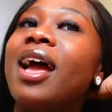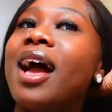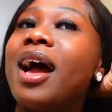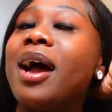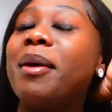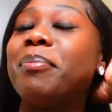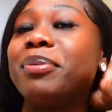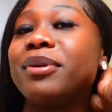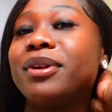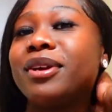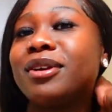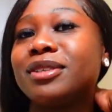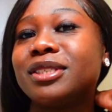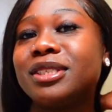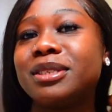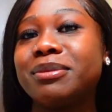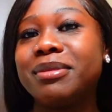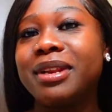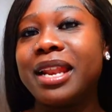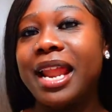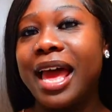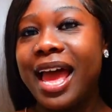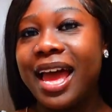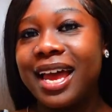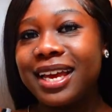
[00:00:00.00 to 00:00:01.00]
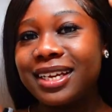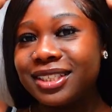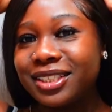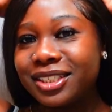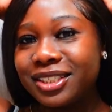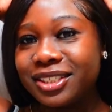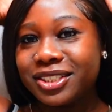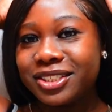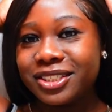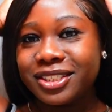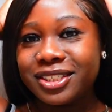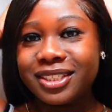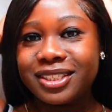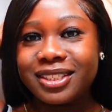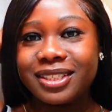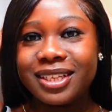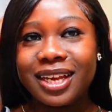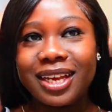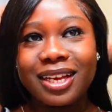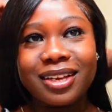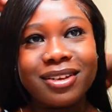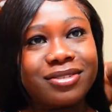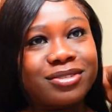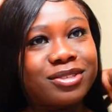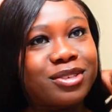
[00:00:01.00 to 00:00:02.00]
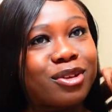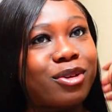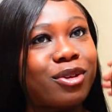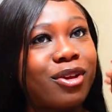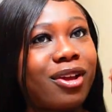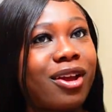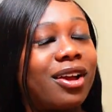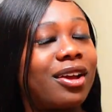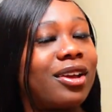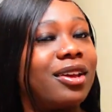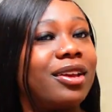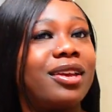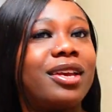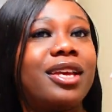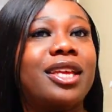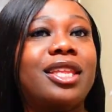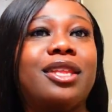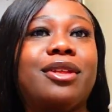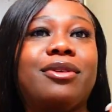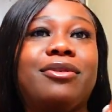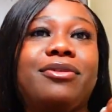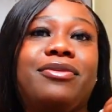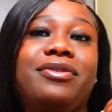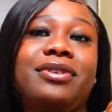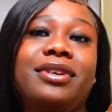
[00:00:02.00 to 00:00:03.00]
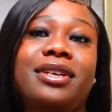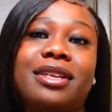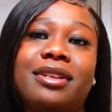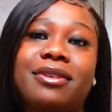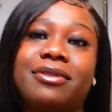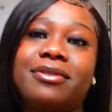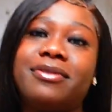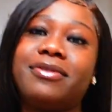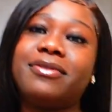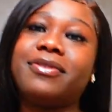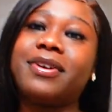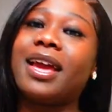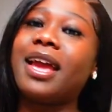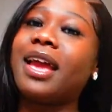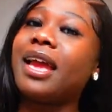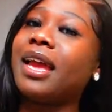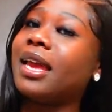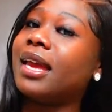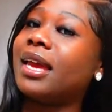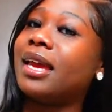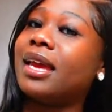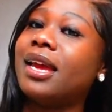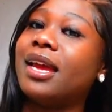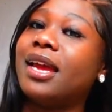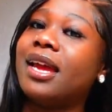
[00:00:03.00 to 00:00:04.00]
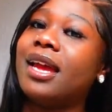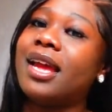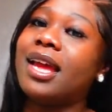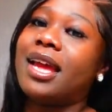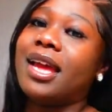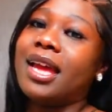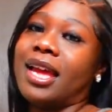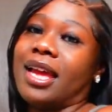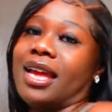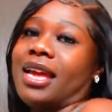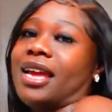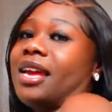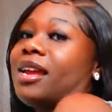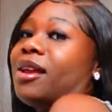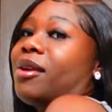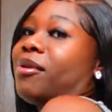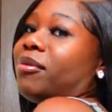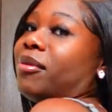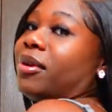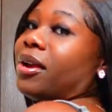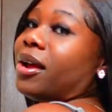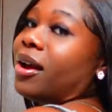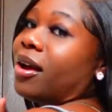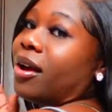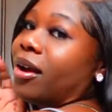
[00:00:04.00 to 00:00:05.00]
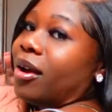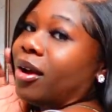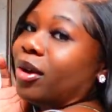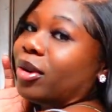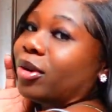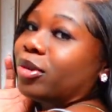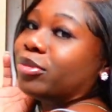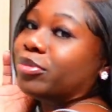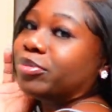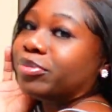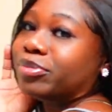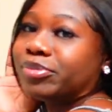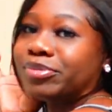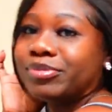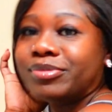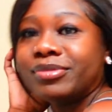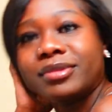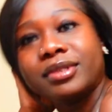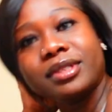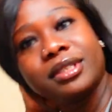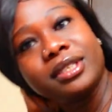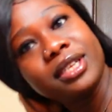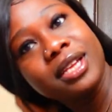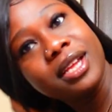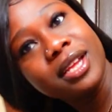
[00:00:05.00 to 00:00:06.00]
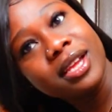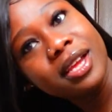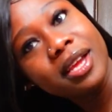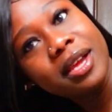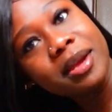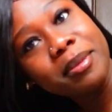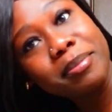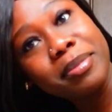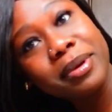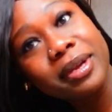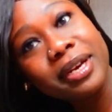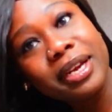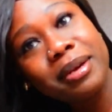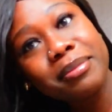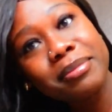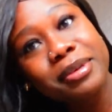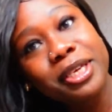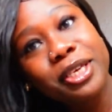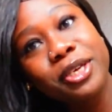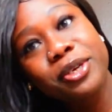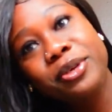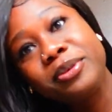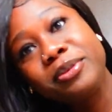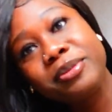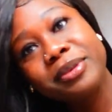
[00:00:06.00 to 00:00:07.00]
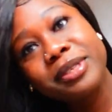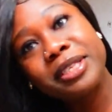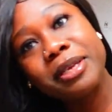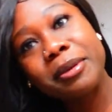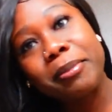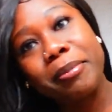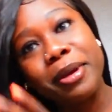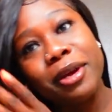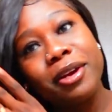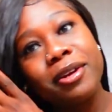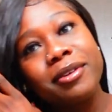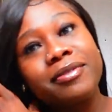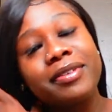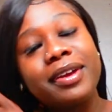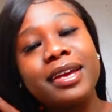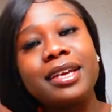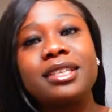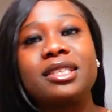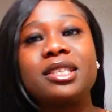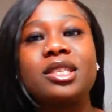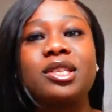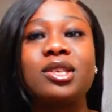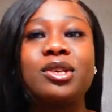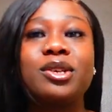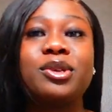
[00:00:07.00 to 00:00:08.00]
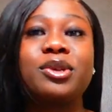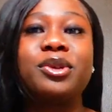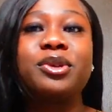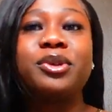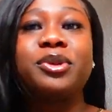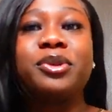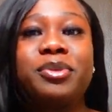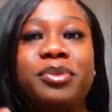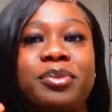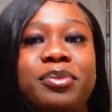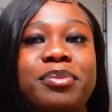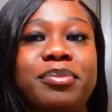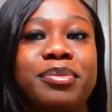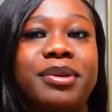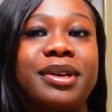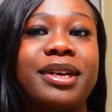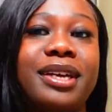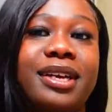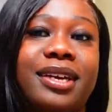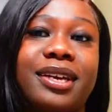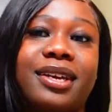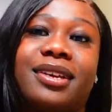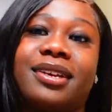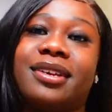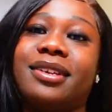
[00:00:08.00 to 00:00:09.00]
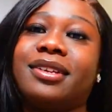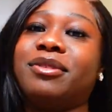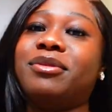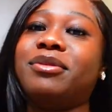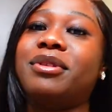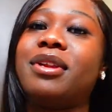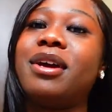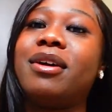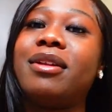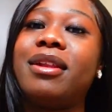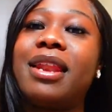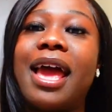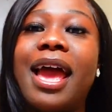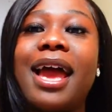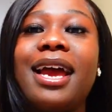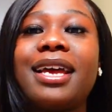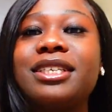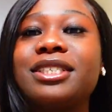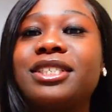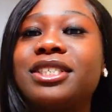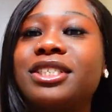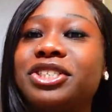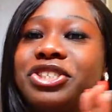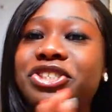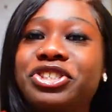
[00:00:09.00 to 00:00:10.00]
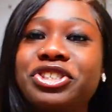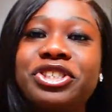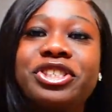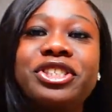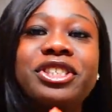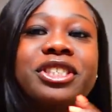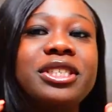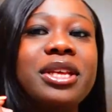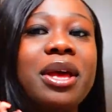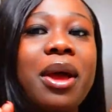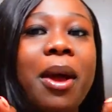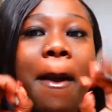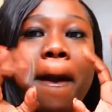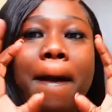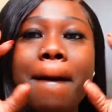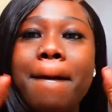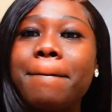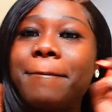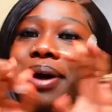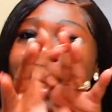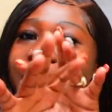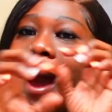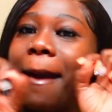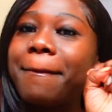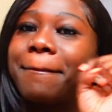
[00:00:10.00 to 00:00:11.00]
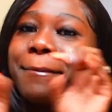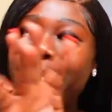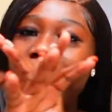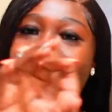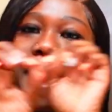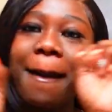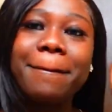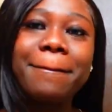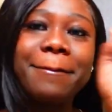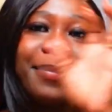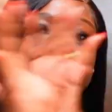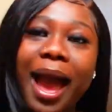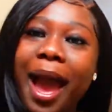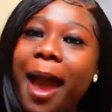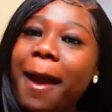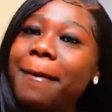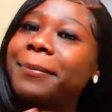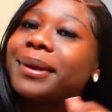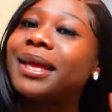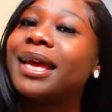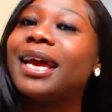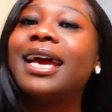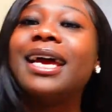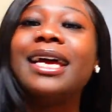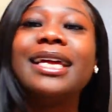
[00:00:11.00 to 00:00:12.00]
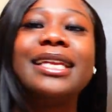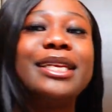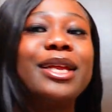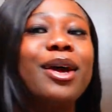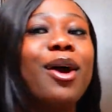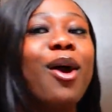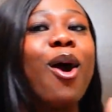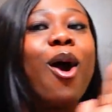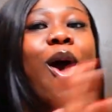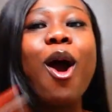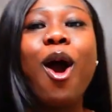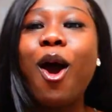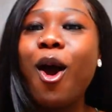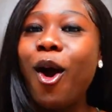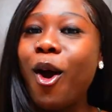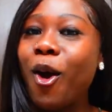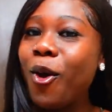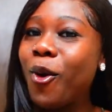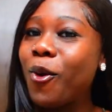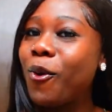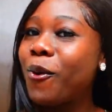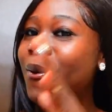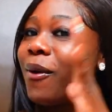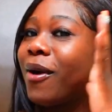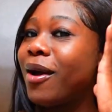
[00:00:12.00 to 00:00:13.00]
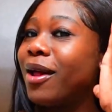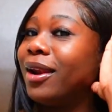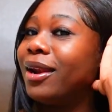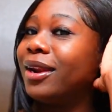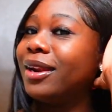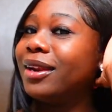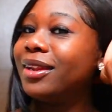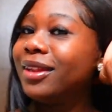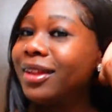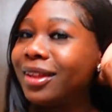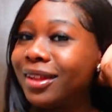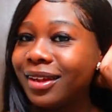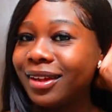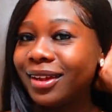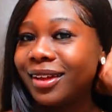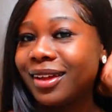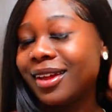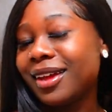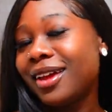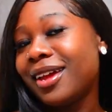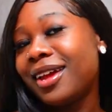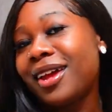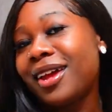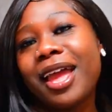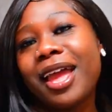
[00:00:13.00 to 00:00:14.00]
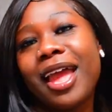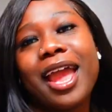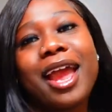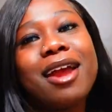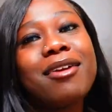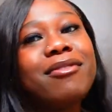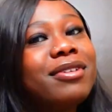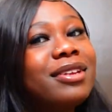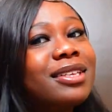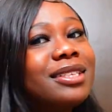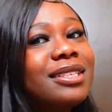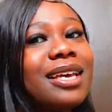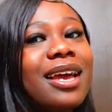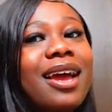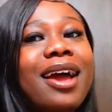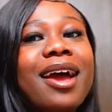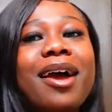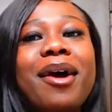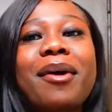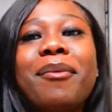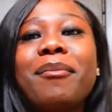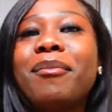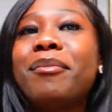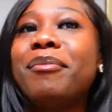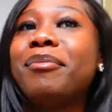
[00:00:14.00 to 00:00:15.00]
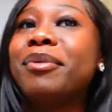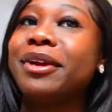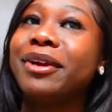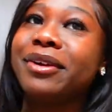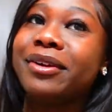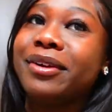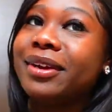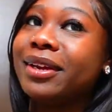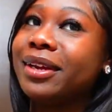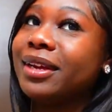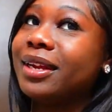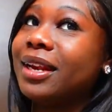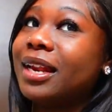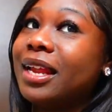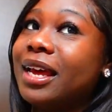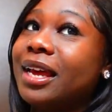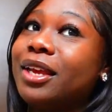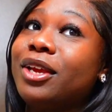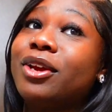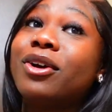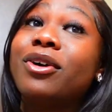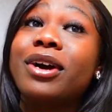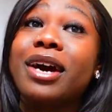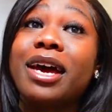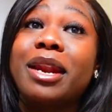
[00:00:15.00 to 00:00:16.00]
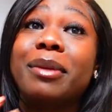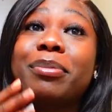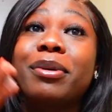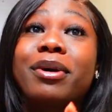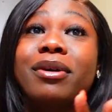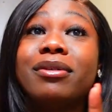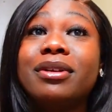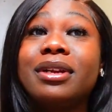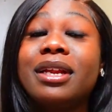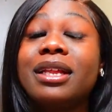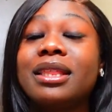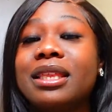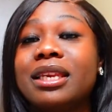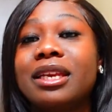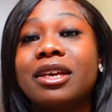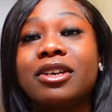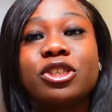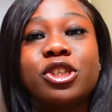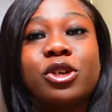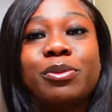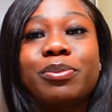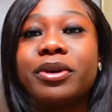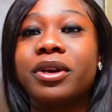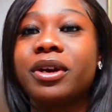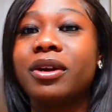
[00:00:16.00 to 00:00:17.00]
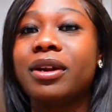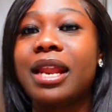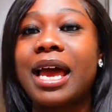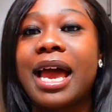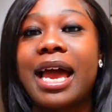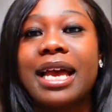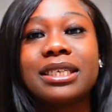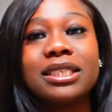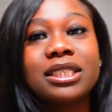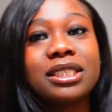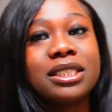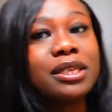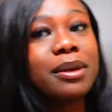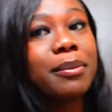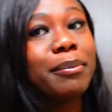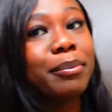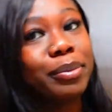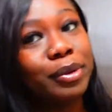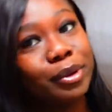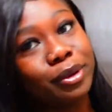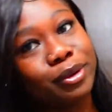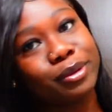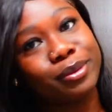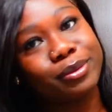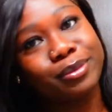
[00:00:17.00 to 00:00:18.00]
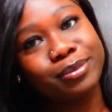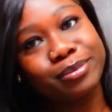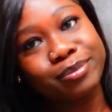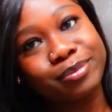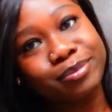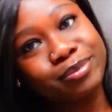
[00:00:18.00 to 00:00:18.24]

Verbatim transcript: I put on some lashes and stuff so y'all can get the full effect. You know. But I'm cute with the bare face too. But you know, lashes just pop, pop, pop the whole look every time, period. Like, you don't gotta put on nothing else. You put on lashes and boom.